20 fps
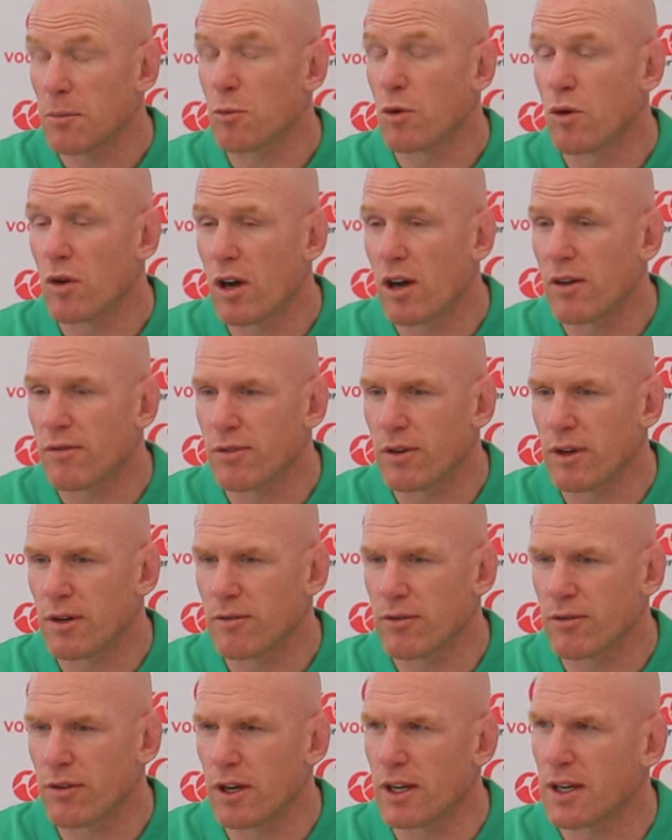more often
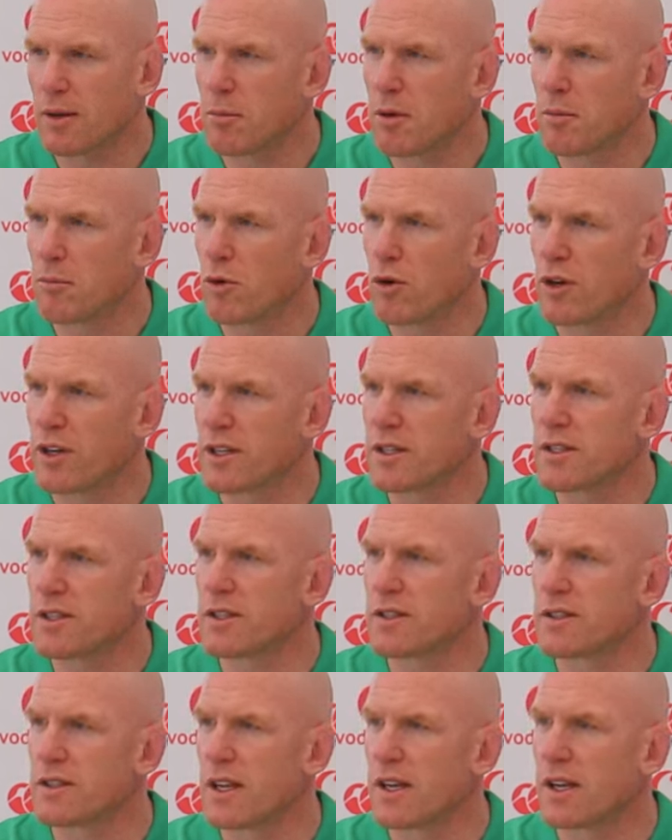and for a little bit more
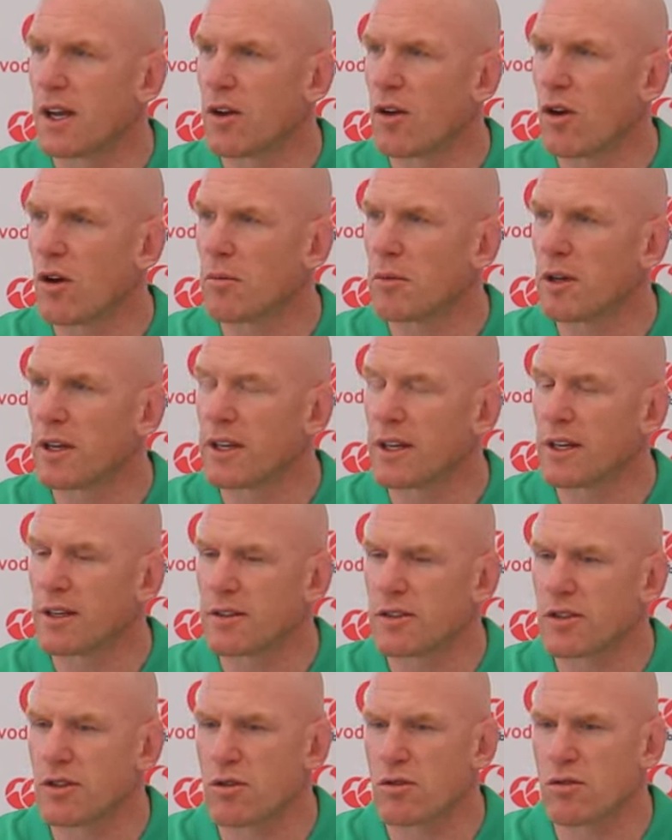distance than they normally
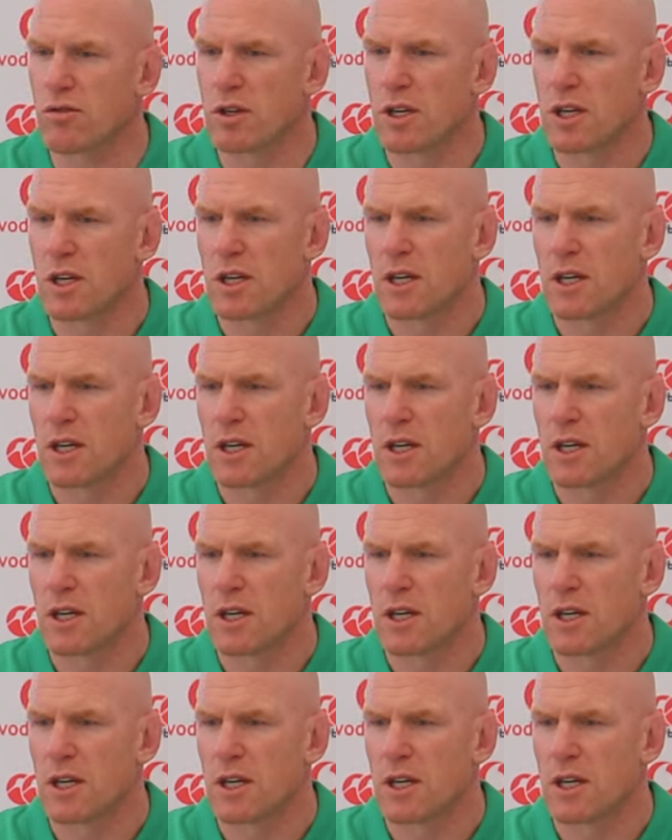did. So,